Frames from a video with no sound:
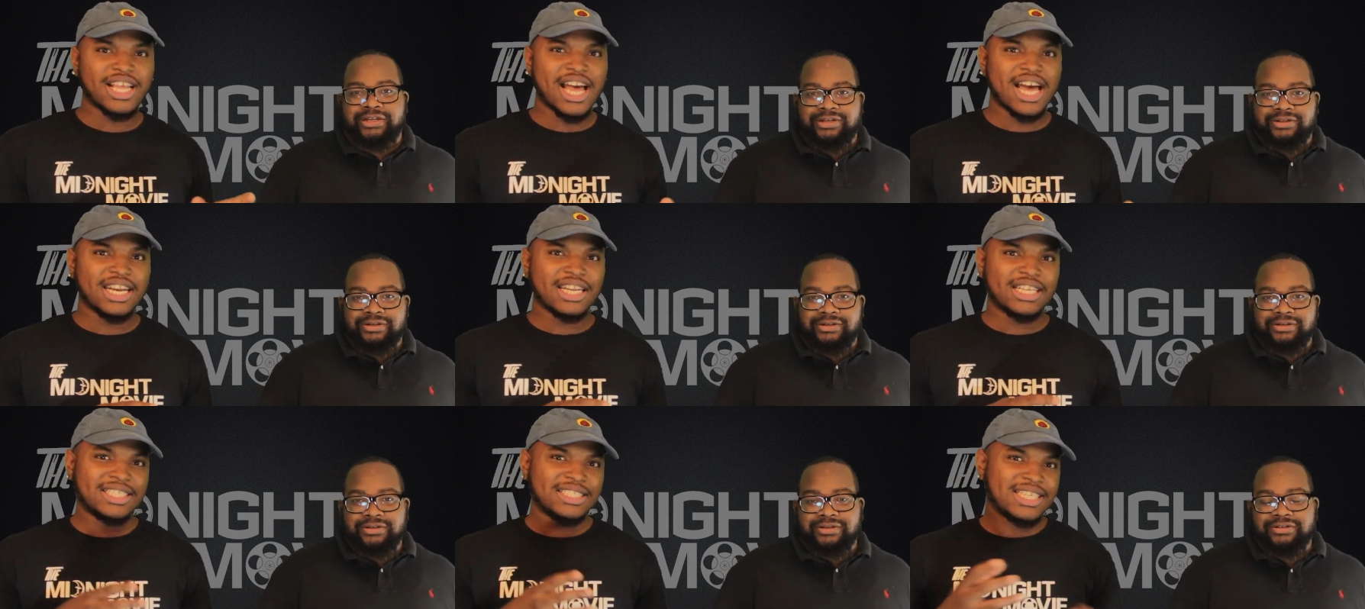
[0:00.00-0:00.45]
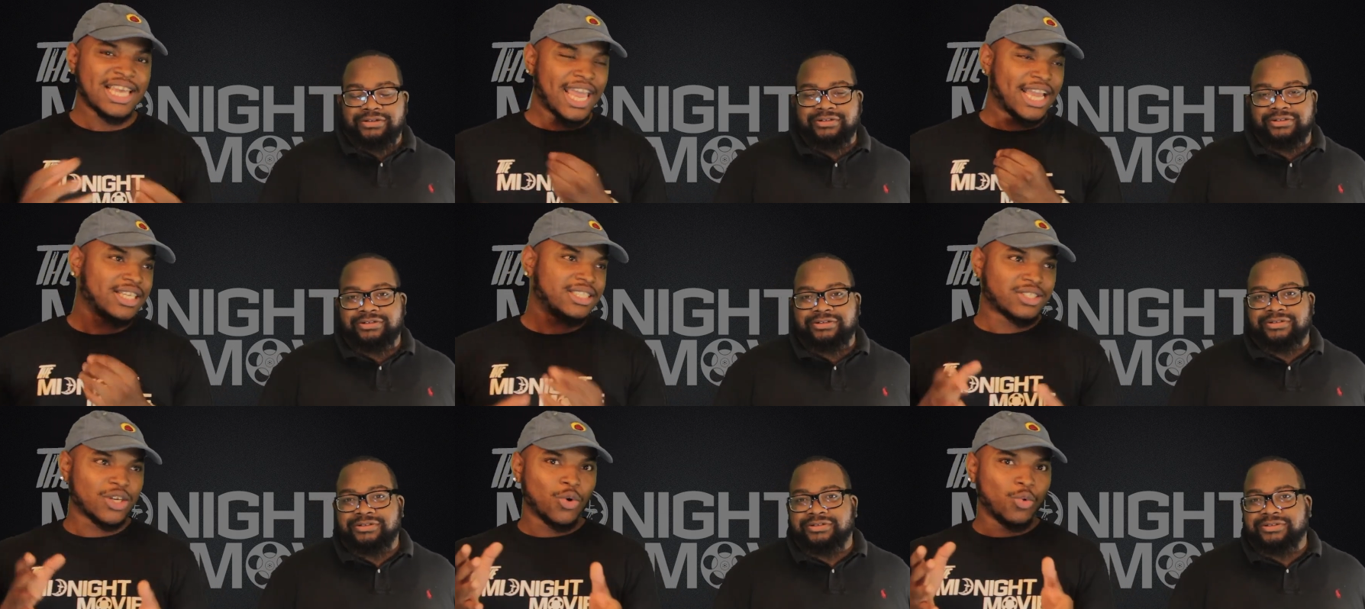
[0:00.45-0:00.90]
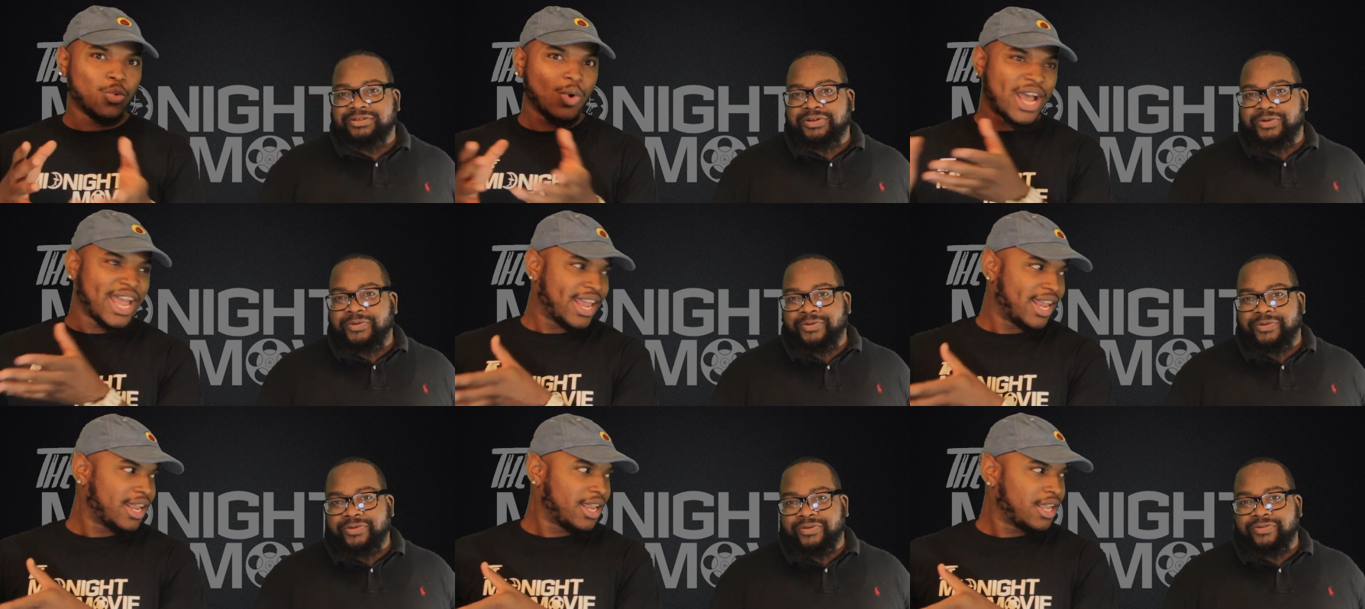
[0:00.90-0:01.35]
Speaker 1: it kind of takes
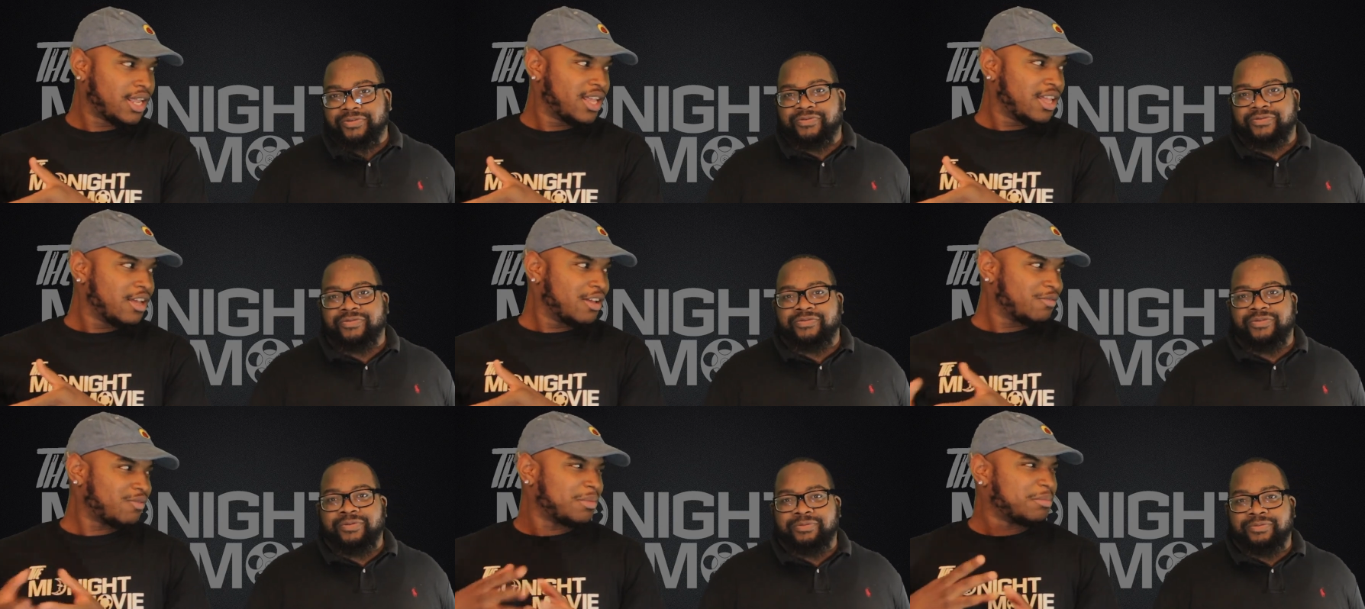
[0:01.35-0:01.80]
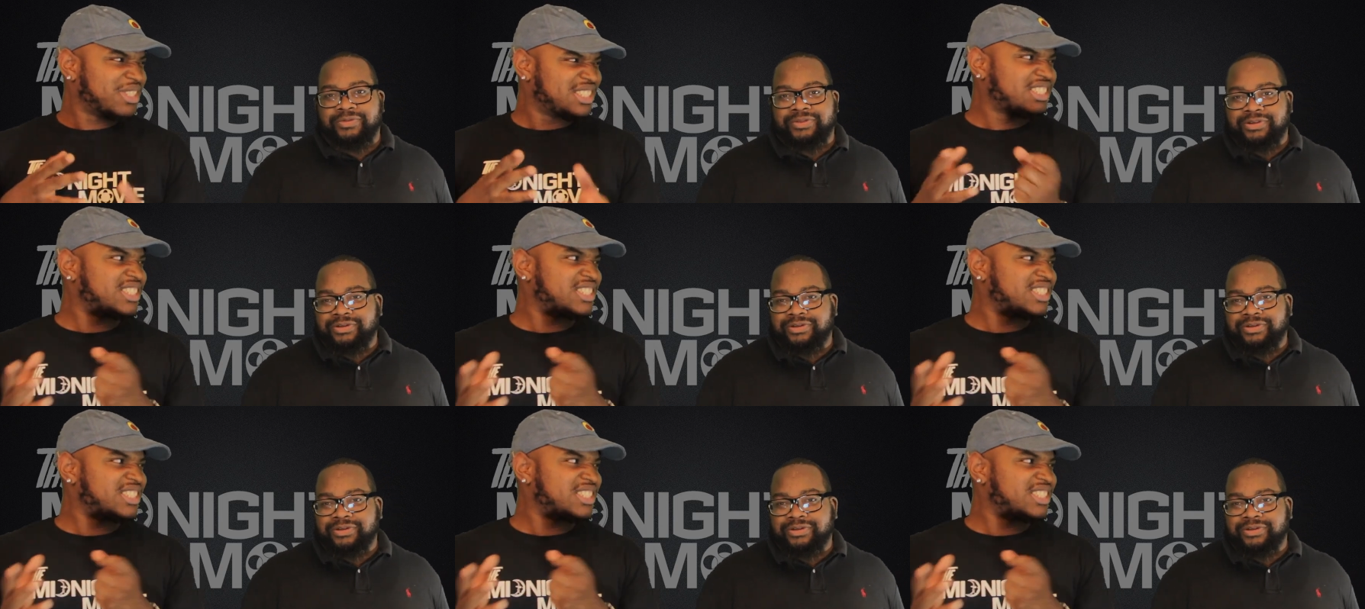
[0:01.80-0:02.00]
away from the